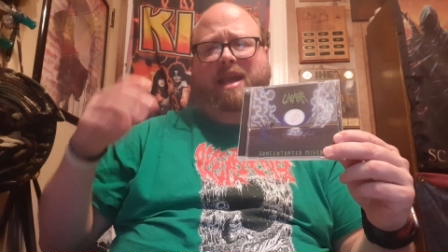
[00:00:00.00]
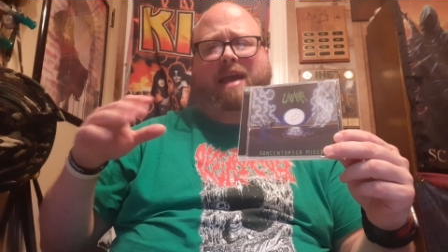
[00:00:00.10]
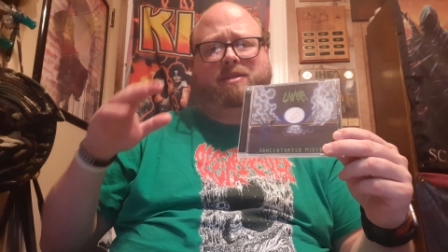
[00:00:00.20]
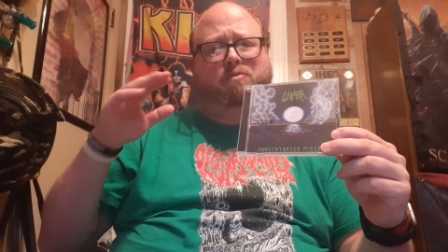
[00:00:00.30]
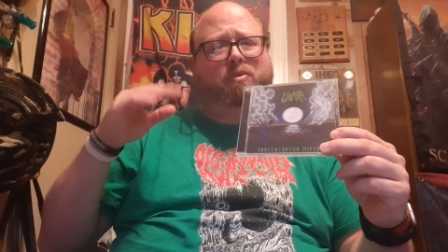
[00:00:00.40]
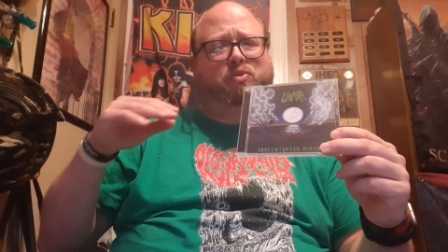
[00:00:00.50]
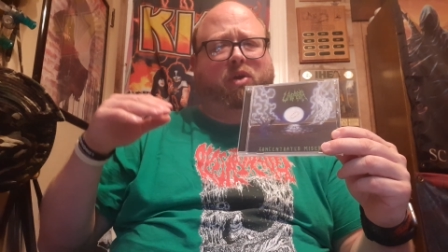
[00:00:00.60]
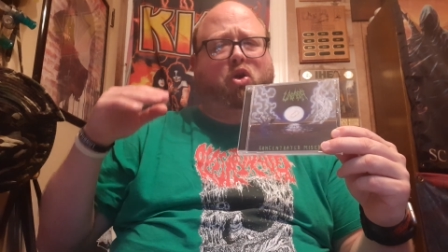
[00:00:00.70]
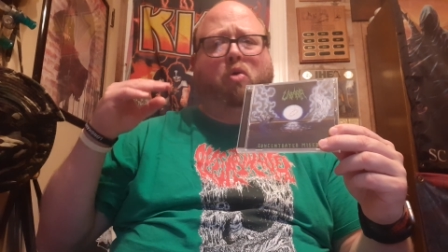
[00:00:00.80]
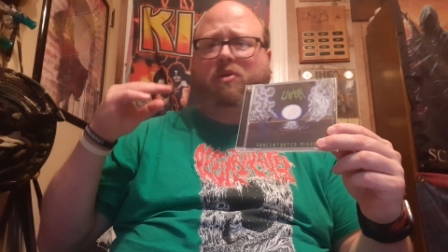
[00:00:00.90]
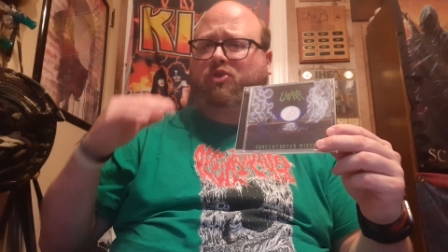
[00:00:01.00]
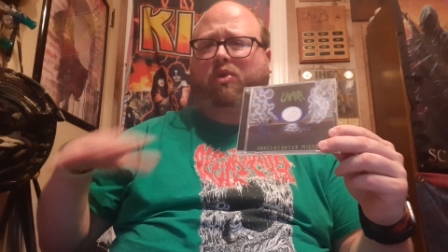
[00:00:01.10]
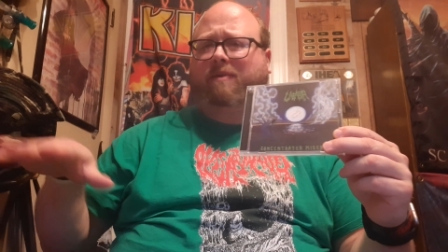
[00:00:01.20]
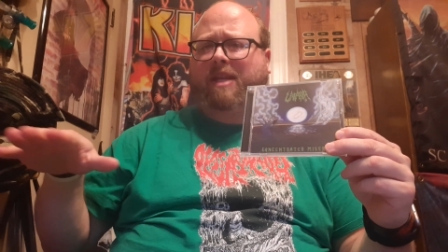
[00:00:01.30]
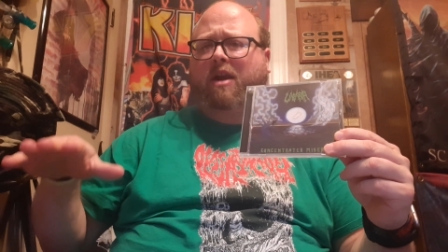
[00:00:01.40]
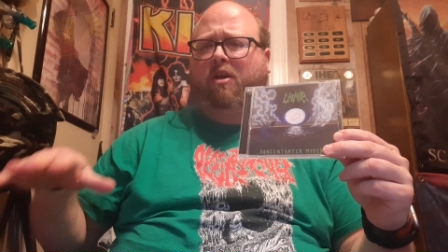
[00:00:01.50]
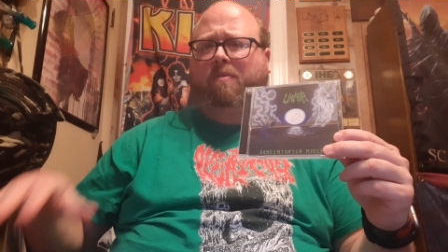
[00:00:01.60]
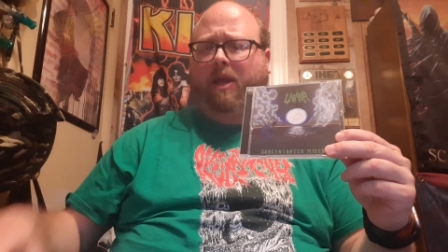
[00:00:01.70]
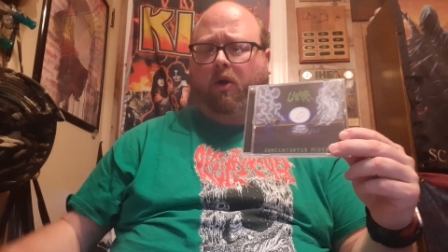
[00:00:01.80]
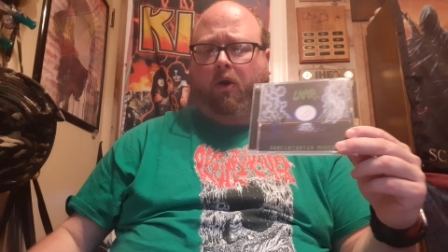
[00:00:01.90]
has moments where you almost don't even hear
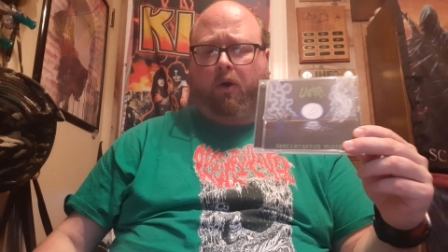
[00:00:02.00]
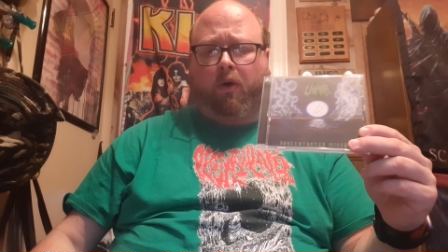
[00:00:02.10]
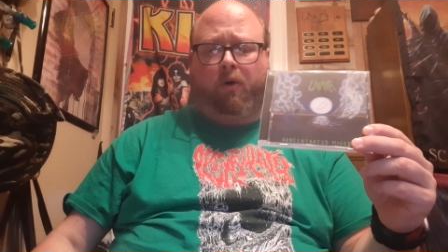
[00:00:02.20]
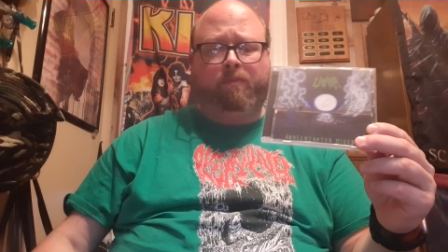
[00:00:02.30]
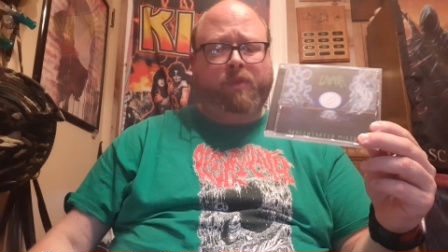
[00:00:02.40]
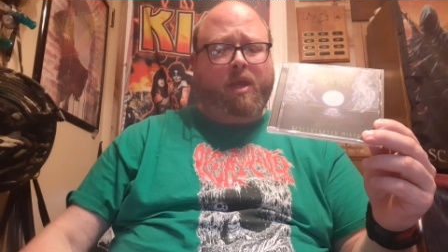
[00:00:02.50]
them at all.